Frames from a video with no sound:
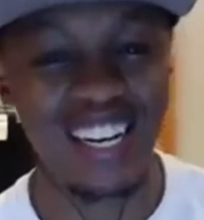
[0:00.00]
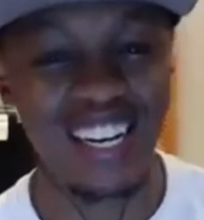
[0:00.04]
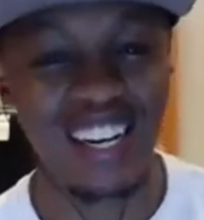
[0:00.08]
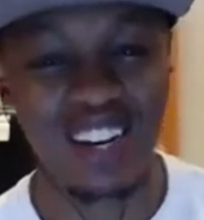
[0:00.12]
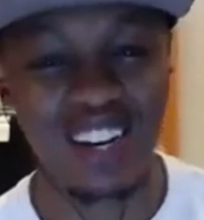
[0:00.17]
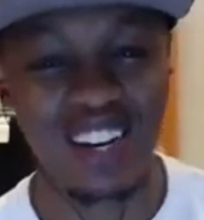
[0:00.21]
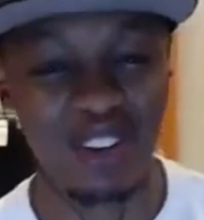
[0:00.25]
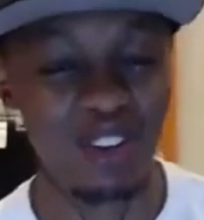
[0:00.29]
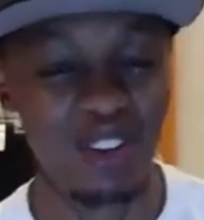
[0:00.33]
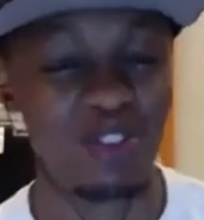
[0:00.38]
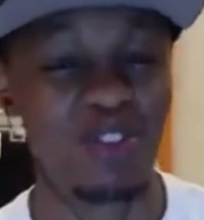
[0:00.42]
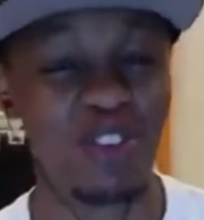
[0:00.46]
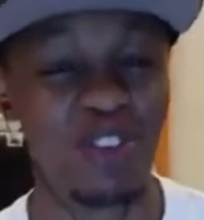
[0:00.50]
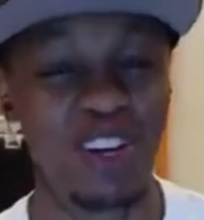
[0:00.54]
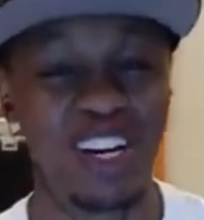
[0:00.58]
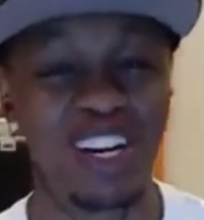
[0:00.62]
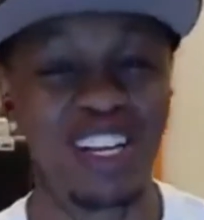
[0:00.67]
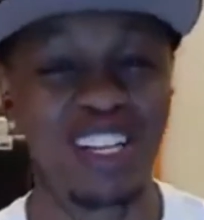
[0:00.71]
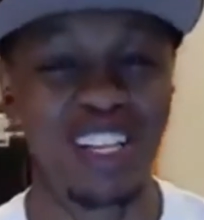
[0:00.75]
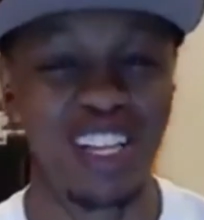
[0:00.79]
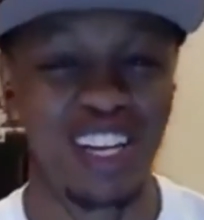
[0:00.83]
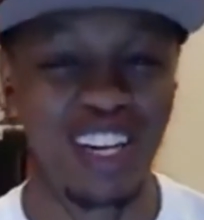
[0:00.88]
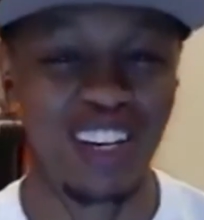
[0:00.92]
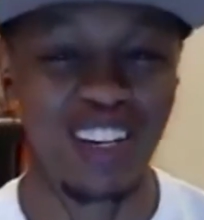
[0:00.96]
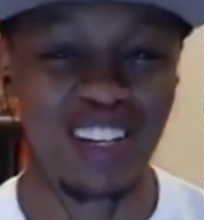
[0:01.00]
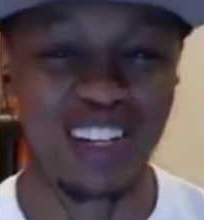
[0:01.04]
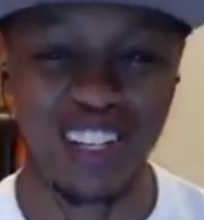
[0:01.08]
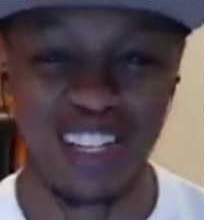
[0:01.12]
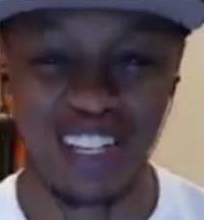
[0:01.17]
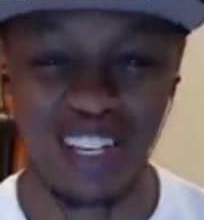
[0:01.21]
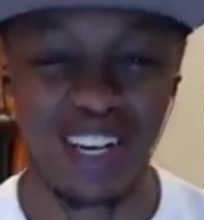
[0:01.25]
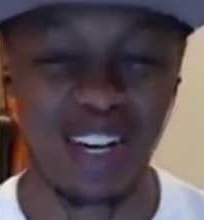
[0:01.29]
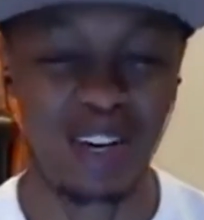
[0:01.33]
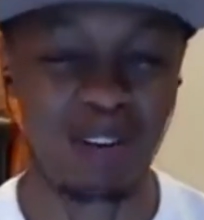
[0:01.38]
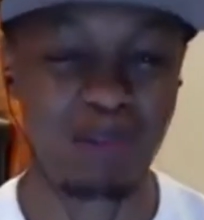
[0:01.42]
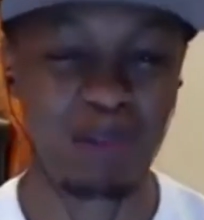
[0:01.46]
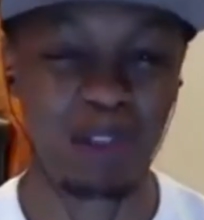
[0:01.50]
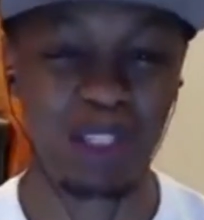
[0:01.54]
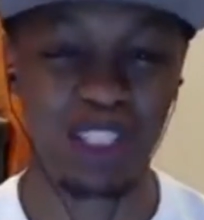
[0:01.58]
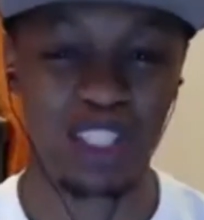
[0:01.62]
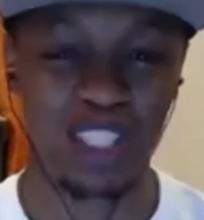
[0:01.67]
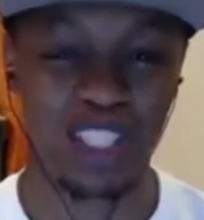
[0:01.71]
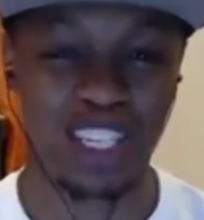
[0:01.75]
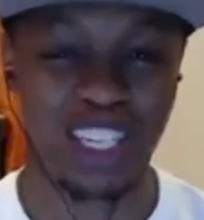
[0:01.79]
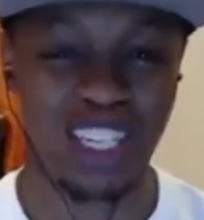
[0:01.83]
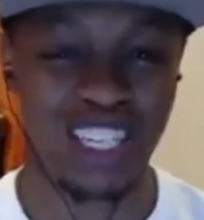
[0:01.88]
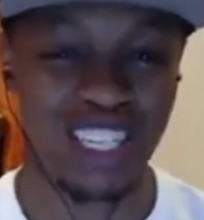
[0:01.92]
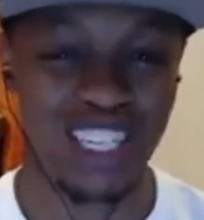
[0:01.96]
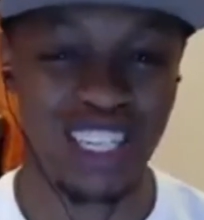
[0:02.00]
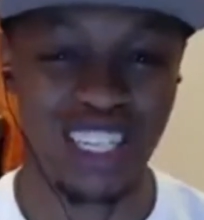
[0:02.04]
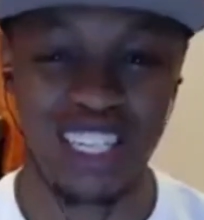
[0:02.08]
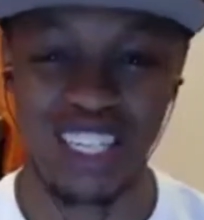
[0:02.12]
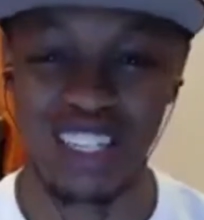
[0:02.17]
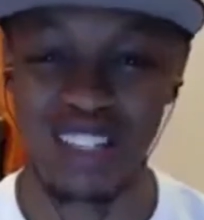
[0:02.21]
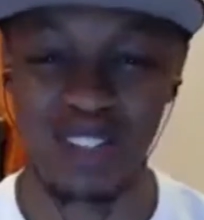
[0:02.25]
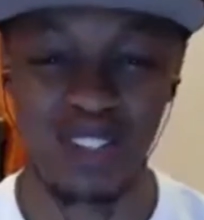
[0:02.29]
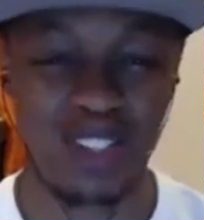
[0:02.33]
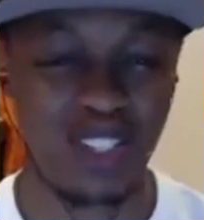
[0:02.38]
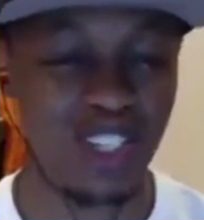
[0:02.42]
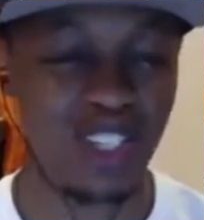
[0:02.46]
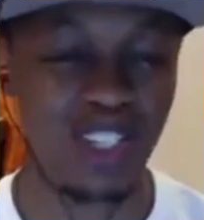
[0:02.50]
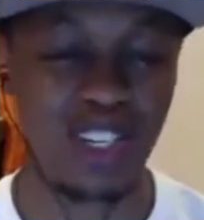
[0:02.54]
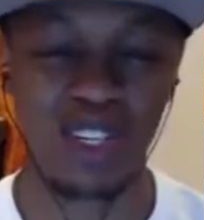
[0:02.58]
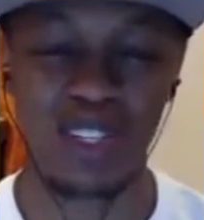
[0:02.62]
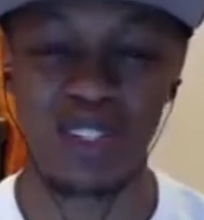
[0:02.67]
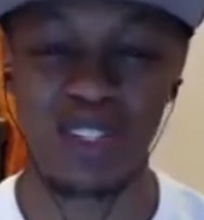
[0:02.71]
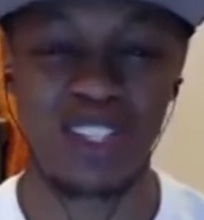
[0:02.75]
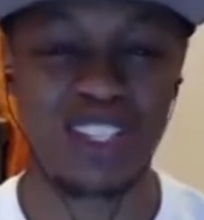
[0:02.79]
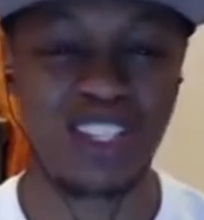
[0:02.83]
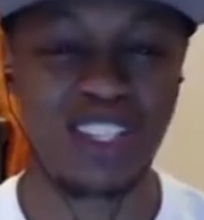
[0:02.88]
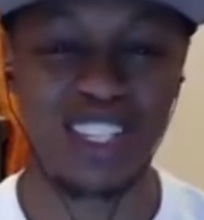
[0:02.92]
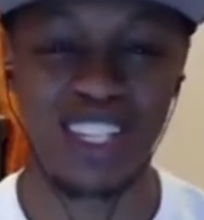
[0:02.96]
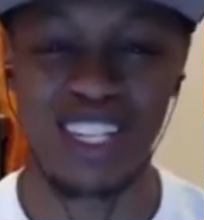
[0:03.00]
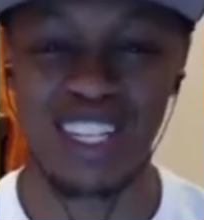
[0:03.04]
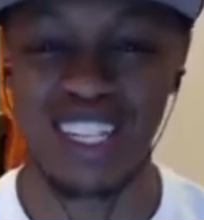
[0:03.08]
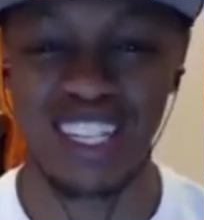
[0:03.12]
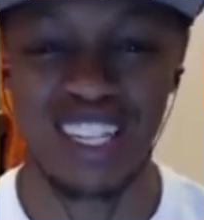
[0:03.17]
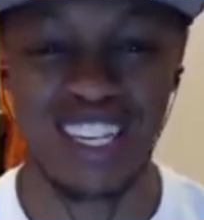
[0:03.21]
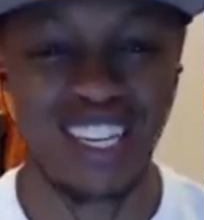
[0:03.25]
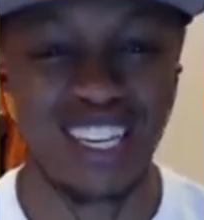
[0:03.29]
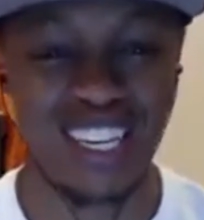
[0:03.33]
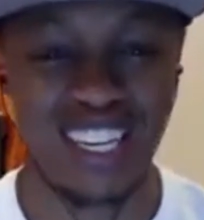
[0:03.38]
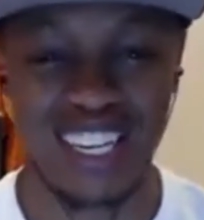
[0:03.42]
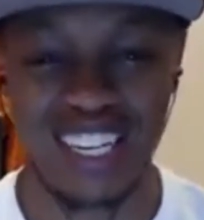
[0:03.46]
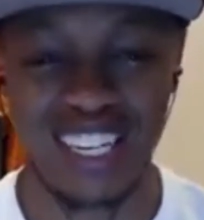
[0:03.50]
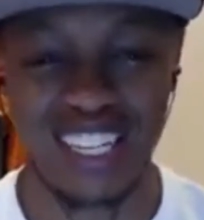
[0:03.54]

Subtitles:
It was funny though. It got me chuckling. It was so silly.